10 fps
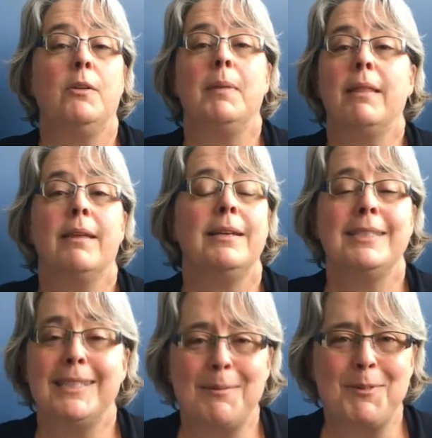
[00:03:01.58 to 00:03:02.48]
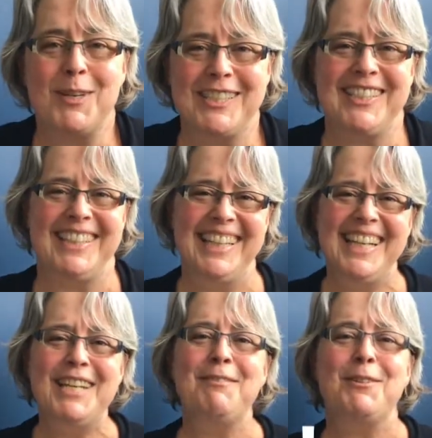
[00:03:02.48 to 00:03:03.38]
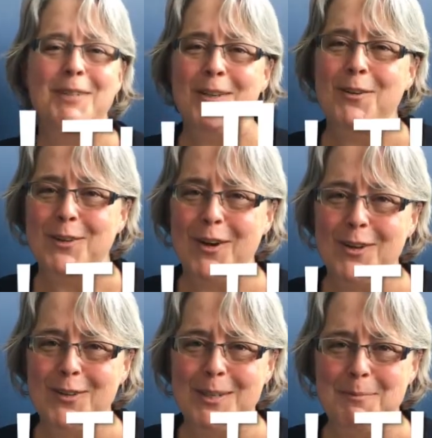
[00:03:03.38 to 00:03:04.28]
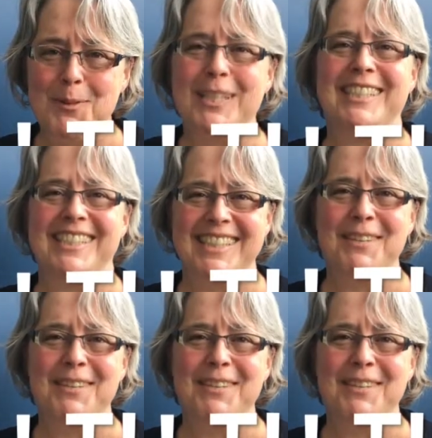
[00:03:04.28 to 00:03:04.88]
you might think is a dumb question, even though we know there are no dumb questions.